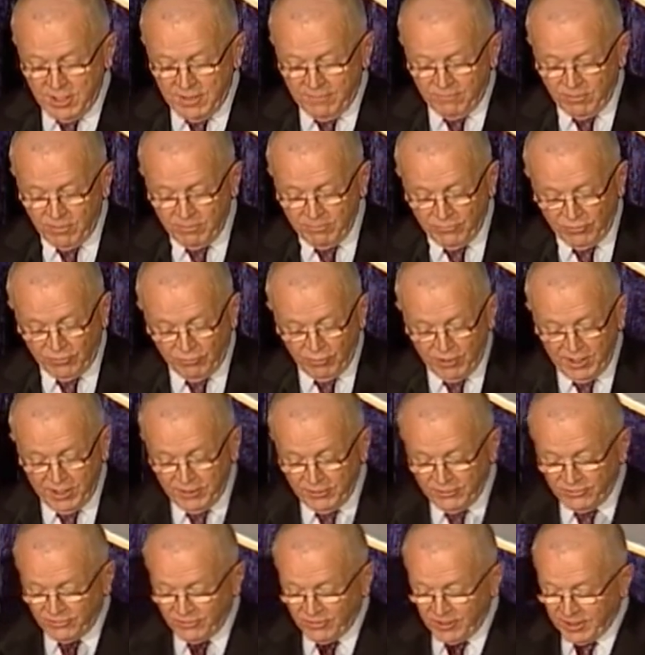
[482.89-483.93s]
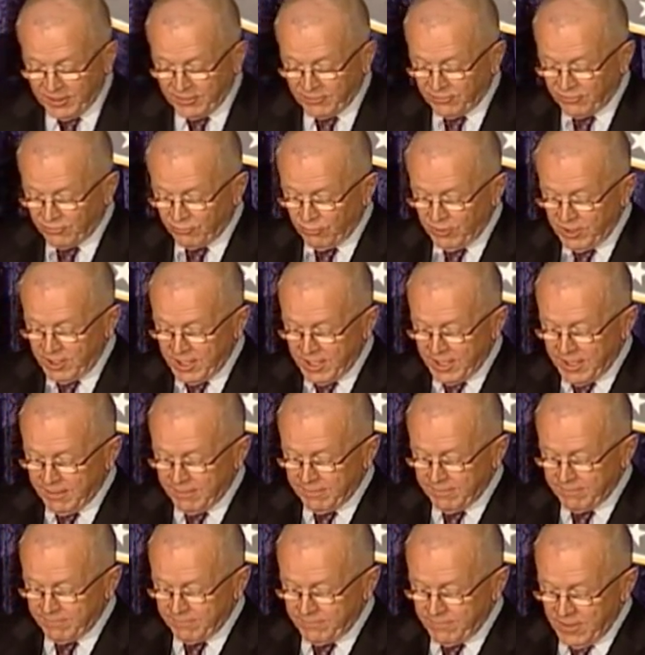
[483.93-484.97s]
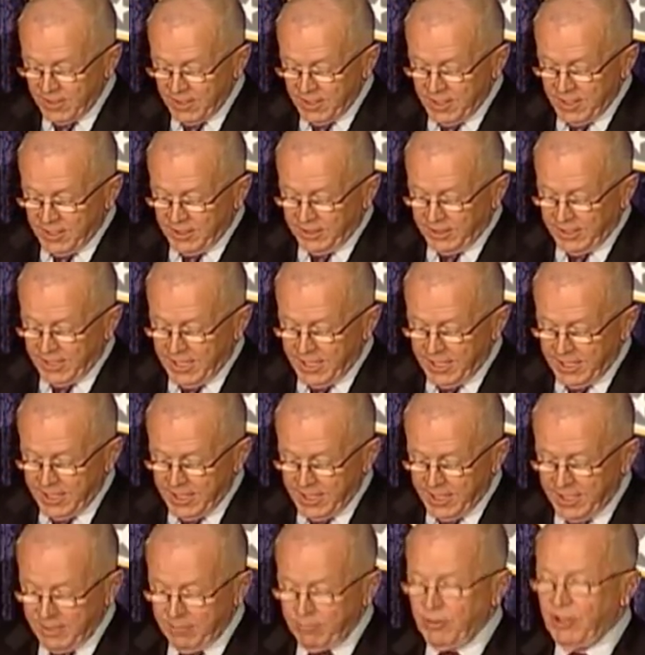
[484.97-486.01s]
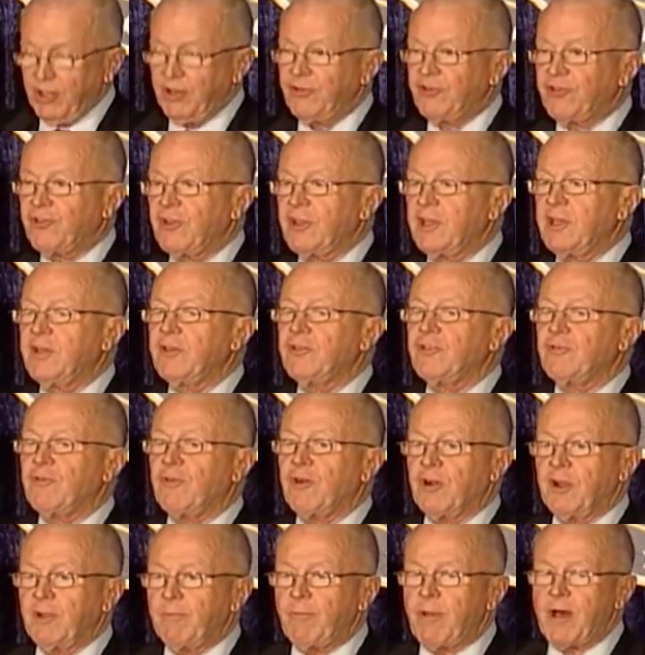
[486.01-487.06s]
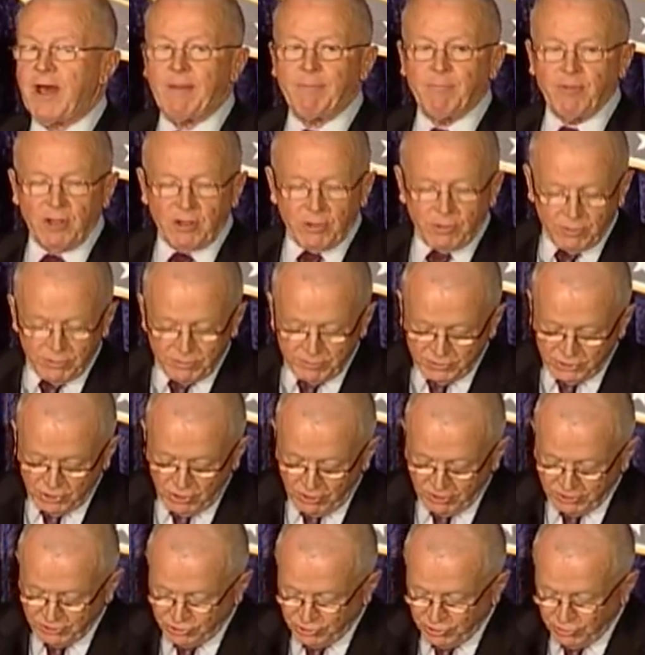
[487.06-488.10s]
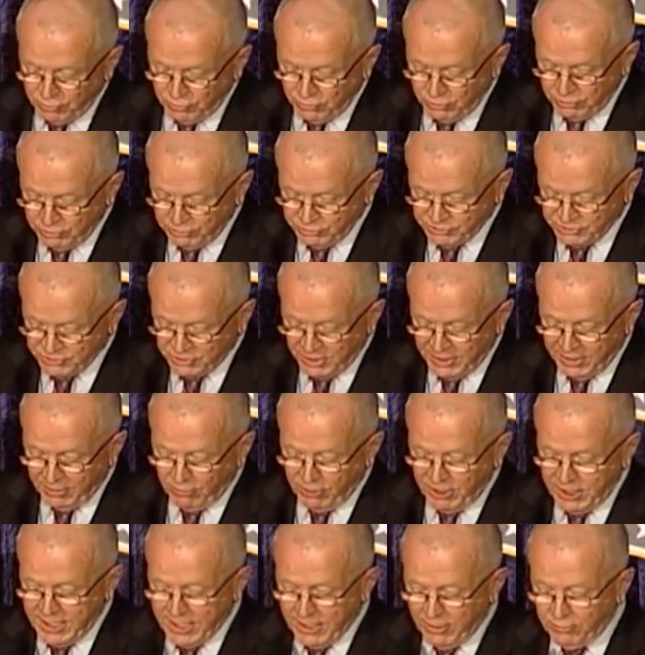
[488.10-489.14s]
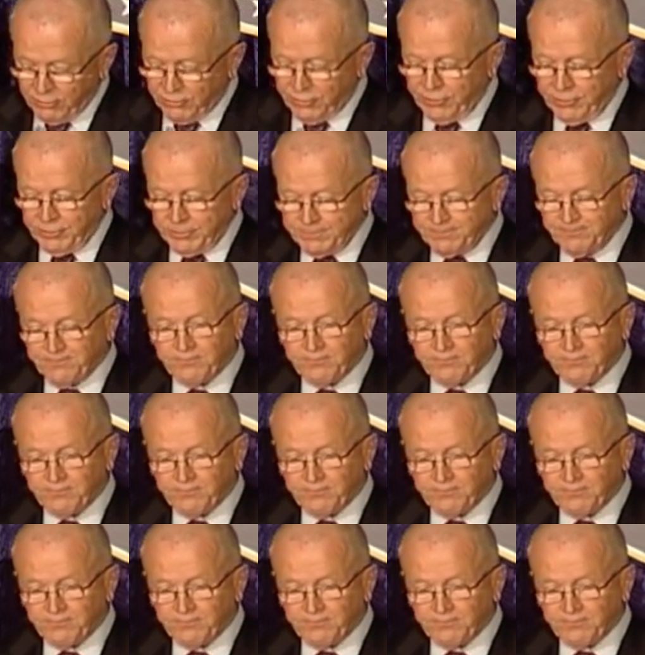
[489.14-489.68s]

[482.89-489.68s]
from 3 to 6, we have KABC's very popular talk show host Larry Elder